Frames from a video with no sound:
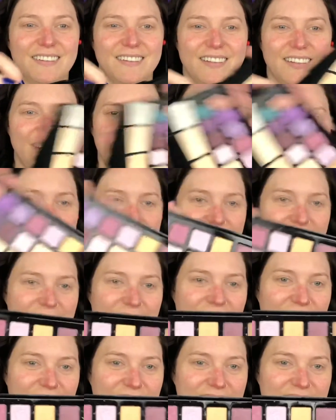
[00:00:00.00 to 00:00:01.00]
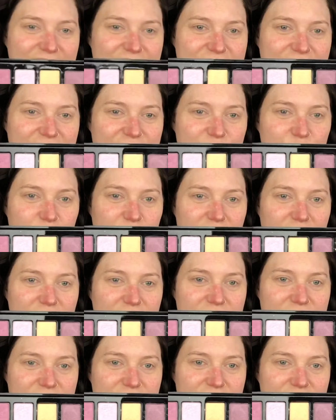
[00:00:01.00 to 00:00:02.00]
Can you see that? It says
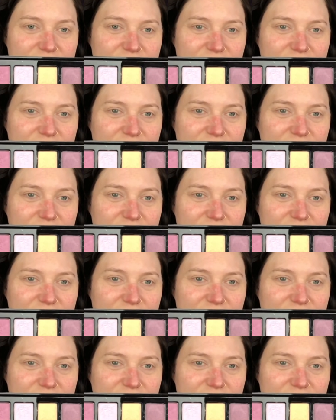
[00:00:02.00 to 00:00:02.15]
base.